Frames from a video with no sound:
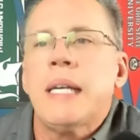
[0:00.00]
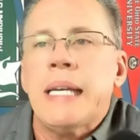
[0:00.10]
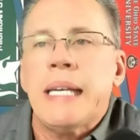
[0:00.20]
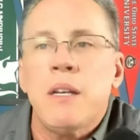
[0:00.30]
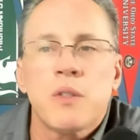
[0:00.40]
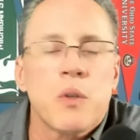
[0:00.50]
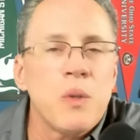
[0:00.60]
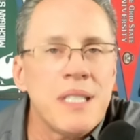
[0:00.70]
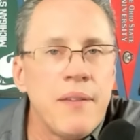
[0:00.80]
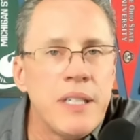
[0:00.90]
He also
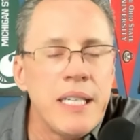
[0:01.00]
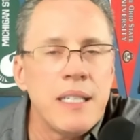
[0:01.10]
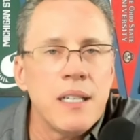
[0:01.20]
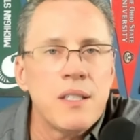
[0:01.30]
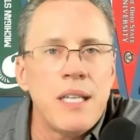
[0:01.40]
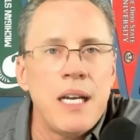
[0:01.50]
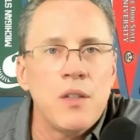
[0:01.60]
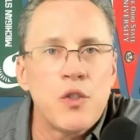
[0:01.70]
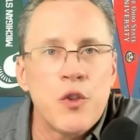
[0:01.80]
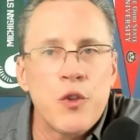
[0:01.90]
scored 17
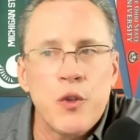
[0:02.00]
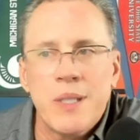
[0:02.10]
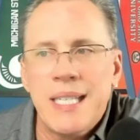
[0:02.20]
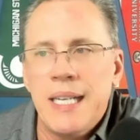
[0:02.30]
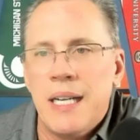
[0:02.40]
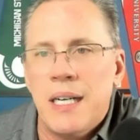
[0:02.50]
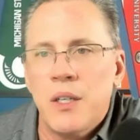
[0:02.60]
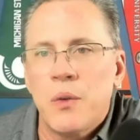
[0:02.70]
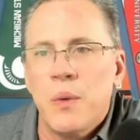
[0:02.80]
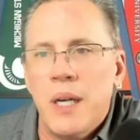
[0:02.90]
touchdowns, 13 on
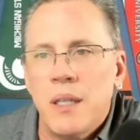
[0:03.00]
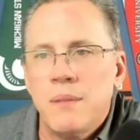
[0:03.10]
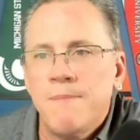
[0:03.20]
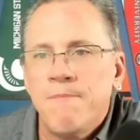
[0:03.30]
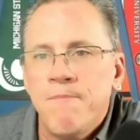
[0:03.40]
the ground.